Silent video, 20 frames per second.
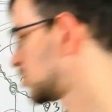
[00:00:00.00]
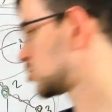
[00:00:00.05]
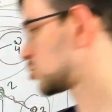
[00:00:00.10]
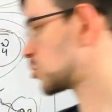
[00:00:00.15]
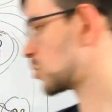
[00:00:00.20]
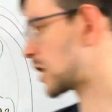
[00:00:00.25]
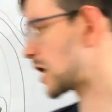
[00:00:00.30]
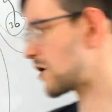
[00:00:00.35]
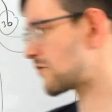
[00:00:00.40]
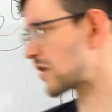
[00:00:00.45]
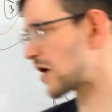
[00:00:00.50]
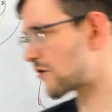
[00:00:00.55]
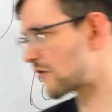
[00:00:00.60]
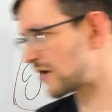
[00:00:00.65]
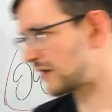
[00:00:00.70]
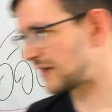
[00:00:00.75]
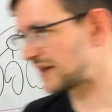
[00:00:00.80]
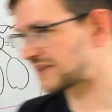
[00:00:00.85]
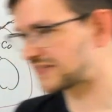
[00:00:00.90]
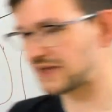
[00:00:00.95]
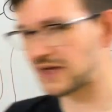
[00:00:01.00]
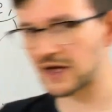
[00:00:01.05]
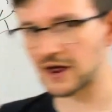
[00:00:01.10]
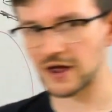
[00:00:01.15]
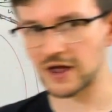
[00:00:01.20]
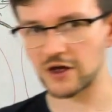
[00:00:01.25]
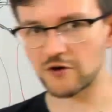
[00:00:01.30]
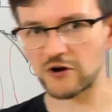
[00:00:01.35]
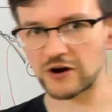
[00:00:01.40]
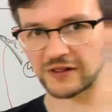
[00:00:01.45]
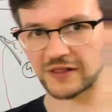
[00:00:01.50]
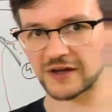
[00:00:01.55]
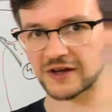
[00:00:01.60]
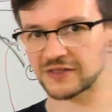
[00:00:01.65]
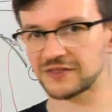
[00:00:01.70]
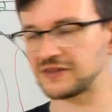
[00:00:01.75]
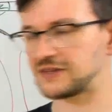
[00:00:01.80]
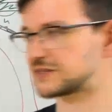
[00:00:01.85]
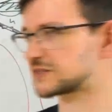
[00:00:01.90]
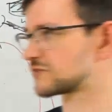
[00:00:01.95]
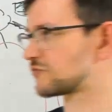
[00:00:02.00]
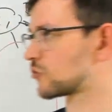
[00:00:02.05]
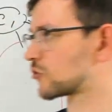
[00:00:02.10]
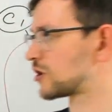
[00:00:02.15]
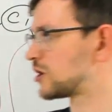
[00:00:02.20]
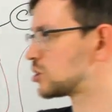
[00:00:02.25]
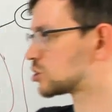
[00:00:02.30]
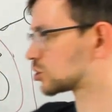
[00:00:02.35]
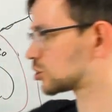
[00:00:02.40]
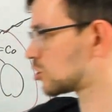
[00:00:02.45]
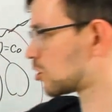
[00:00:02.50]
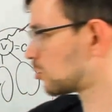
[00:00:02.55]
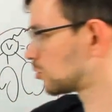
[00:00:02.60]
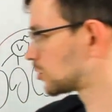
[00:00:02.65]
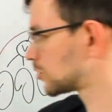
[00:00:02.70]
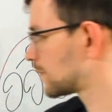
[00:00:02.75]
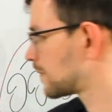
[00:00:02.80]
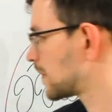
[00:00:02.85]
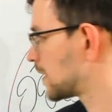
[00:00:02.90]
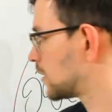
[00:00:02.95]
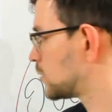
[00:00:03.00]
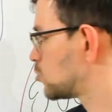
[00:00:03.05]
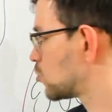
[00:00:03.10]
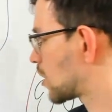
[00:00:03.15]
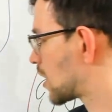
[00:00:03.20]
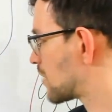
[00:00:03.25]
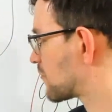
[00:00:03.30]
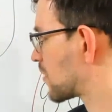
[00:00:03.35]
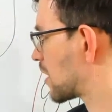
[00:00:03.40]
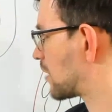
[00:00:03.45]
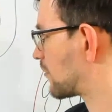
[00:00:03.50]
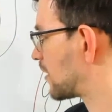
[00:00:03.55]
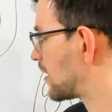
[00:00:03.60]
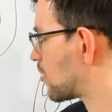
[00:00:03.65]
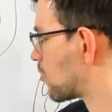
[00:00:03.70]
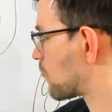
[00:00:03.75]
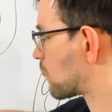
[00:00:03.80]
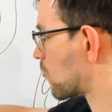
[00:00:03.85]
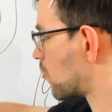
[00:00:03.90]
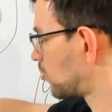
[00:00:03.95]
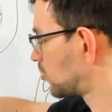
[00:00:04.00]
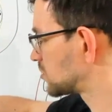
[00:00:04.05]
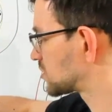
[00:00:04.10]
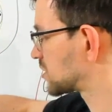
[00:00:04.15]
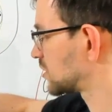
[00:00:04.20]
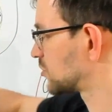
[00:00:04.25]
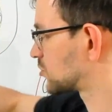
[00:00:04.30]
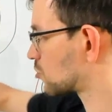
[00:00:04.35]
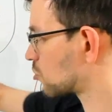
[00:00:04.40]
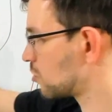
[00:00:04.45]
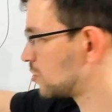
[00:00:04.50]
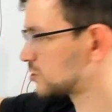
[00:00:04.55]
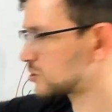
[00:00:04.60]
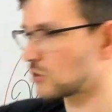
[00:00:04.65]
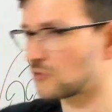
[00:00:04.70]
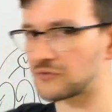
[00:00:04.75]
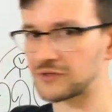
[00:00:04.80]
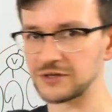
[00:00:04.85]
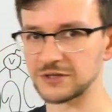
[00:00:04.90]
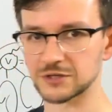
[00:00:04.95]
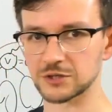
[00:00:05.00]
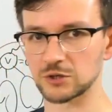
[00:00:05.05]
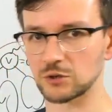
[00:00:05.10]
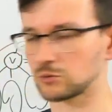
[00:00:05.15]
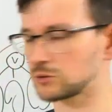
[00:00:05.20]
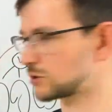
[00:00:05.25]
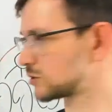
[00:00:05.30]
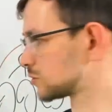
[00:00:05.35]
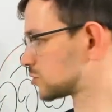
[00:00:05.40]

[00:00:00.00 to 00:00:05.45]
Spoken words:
So you have array like this. For each node, you have array of all centroids of this node.